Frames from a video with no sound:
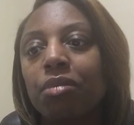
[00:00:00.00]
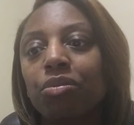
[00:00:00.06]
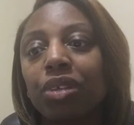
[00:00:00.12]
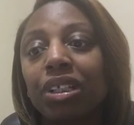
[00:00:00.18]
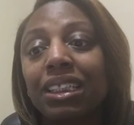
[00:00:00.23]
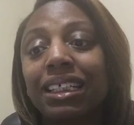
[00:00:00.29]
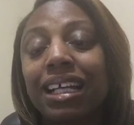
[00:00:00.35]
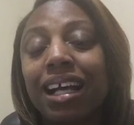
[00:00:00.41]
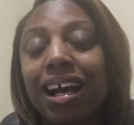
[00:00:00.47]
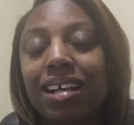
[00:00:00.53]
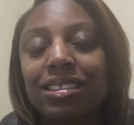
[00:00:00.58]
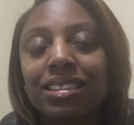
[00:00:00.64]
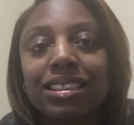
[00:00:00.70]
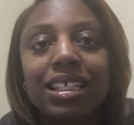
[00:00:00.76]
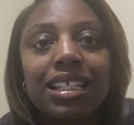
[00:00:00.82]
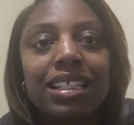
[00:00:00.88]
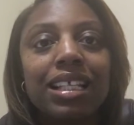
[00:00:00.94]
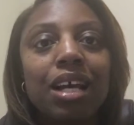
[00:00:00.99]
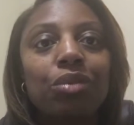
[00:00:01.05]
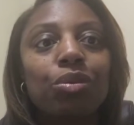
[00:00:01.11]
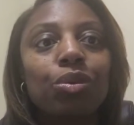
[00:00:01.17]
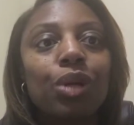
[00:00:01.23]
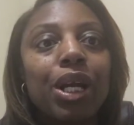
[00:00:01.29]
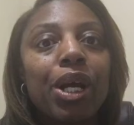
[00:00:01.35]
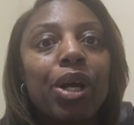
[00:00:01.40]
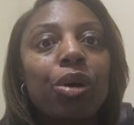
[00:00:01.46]
with content that
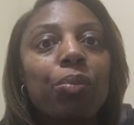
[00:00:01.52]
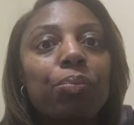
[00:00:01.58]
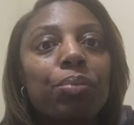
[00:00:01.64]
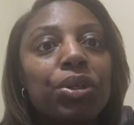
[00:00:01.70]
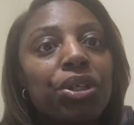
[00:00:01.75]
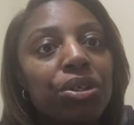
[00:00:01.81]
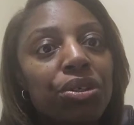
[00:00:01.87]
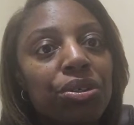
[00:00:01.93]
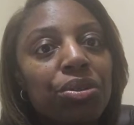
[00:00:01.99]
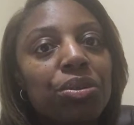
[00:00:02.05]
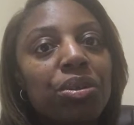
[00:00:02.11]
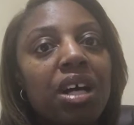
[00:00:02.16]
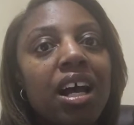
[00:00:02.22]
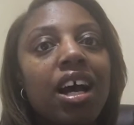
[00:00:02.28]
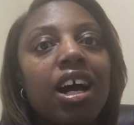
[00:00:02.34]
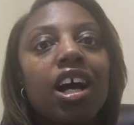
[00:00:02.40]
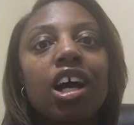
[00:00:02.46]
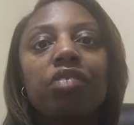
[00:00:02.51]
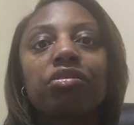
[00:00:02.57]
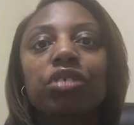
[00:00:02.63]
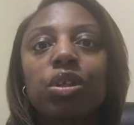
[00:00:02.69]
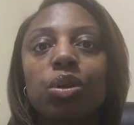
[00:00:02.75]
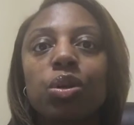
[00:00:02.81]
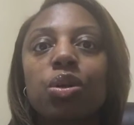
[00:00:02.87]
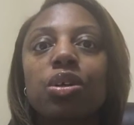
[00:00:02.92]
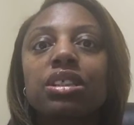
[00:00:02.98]
will help you, of
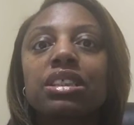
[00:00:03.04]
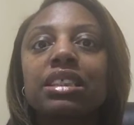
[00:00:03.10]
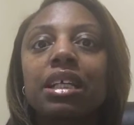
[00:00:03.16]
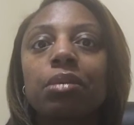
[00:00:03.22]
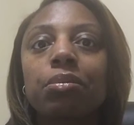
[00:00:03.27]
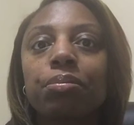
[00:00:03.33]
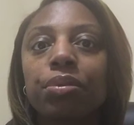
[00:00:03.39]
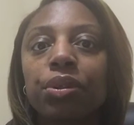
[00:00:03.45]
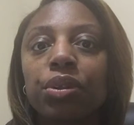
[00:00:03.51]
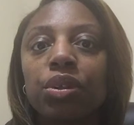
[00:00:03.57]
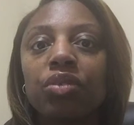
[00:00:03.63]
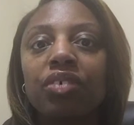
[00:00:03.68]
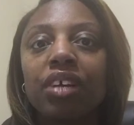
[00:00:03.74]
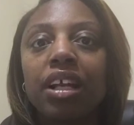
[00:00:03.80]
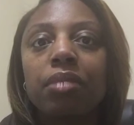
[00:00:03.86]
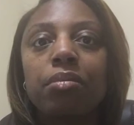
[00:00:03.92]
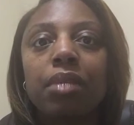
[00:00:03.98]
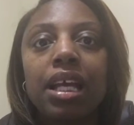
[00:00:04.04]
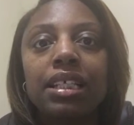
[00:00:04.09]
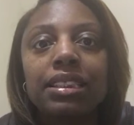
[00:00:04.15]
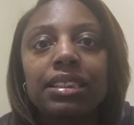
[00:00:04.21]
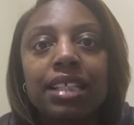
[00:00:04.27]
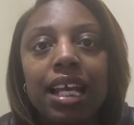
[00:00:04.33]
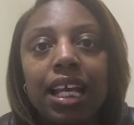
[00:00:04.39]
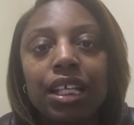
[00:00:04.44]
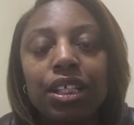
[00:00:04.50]
course, improve and
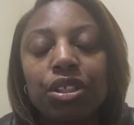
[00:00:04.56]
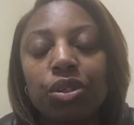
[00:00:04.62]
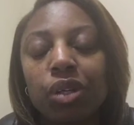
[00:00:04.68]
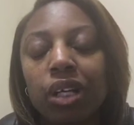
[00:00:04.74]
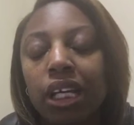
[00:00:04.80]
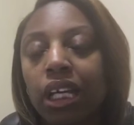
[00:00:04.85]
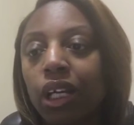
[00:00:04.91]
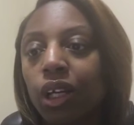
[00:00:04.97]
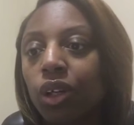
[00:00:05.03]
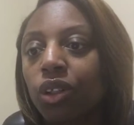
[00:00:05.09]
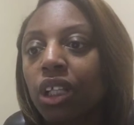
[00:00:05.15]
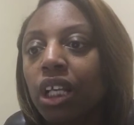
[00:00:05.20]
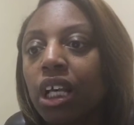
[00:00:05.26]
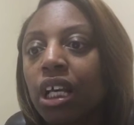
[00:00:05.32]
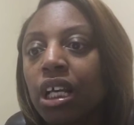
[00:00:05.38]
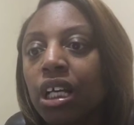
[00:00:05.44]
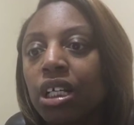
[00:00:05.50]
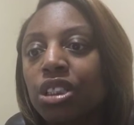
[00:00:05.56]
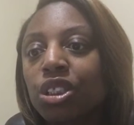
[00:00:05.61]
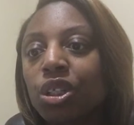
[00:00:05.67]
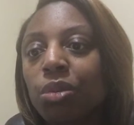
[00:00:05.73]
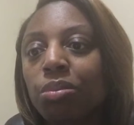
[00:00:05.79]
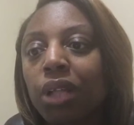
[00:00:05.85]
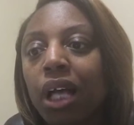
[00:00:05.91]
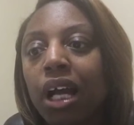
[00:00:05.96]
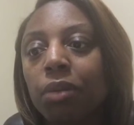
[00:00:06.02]
maintain your health. So
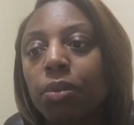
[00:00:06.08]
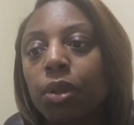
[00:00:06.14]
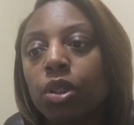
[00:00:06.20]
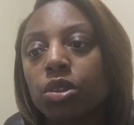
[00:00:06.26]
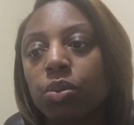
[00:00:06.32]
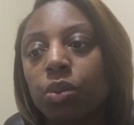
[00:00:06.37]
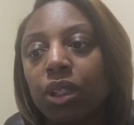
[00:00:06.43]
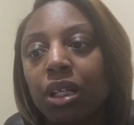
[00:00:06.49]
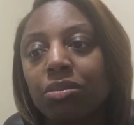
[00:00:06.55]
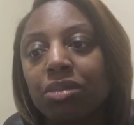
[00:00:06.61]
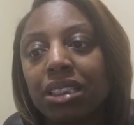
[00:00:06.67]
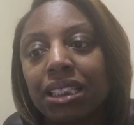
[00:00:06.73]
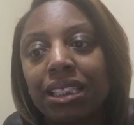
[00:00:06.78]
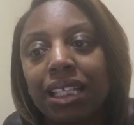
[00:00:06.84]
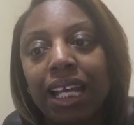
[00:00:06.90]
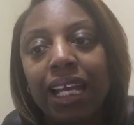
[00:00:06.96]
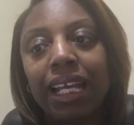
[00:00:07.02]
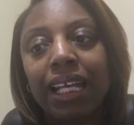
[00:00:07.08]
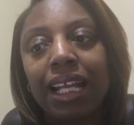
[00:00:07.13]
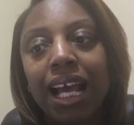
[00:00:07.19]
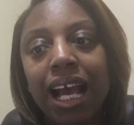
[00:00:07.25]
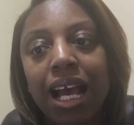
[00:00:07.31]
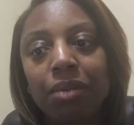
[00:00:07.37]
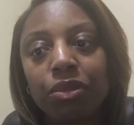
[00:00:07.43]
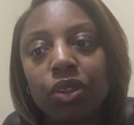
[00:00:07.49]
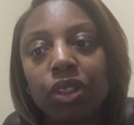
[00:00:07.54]
blog post went up today, and
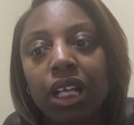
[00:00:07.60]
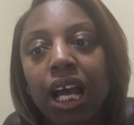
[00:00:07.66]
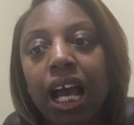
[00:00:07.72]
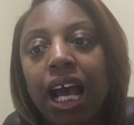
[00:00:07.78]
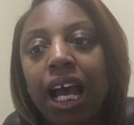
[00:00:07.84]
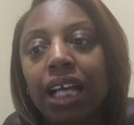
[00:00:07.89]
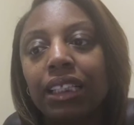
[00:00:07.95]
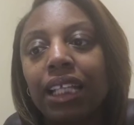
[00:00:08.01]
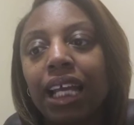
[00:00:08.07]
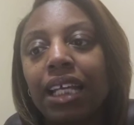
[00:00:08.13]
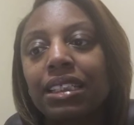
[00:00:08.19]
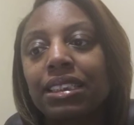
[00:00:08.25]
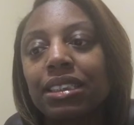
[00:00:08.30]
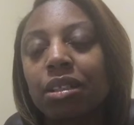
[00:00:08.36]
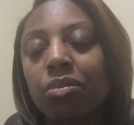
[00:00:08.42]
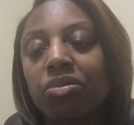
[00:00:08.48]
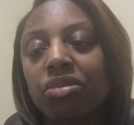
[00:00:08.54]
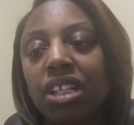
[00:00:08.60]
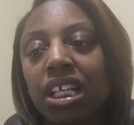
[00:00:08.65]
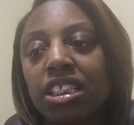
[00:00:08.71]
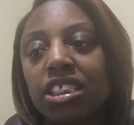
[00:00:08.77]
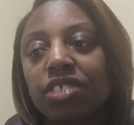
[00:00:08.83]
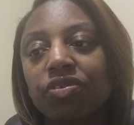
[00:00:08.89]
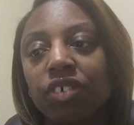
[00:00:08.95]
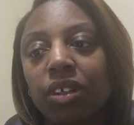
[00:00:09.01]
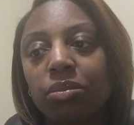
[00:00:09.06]
I'm going to highlight some
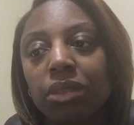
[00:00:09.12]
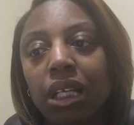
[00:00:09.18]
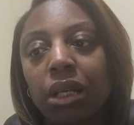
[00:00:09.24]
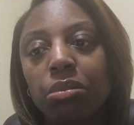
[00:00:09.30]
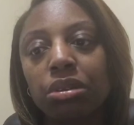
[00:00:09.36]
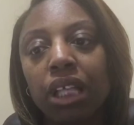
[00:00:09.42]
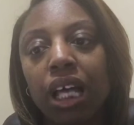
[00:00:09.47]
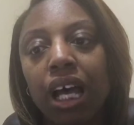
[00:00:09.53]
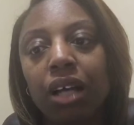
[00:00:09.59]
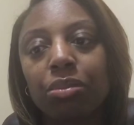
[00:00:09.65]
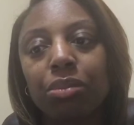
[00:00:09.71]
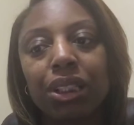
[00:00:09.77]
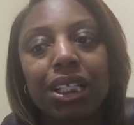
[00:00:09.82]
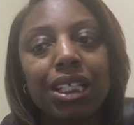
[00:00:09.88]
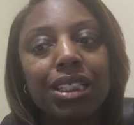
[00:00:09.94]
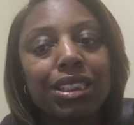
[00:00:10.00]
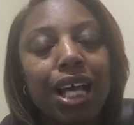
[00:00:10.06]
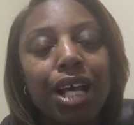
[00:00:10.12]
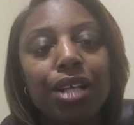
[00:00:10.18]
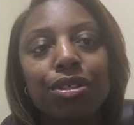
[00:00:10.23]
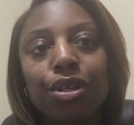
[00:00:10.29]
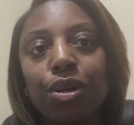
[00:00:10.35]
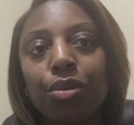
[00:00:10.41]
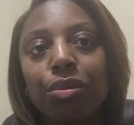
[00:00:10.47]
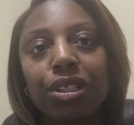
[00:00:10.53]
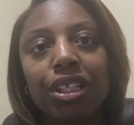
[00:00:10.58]
things from that blog because I
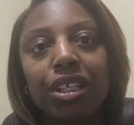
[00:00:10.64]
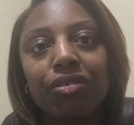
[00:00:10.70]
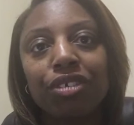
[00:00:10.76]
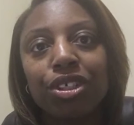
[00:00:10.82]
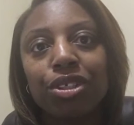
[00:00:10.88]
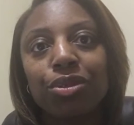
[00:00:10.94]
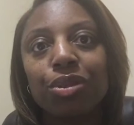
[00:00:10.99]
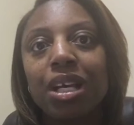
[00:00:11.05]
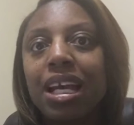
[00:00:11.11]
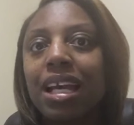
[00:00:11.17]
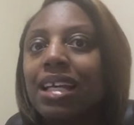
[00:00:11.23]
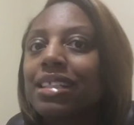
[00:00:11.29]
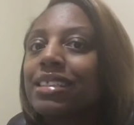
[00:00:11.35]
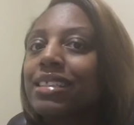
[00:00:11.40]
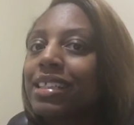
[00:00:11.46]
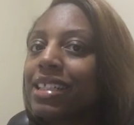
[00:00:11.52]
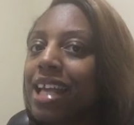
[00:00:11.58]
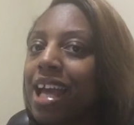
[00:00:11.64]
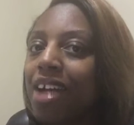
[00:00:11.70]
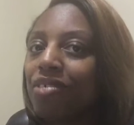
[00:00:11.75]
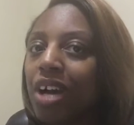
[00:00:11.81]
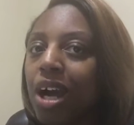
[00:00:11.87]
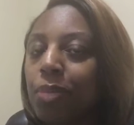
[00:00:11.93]
know many of you didn't have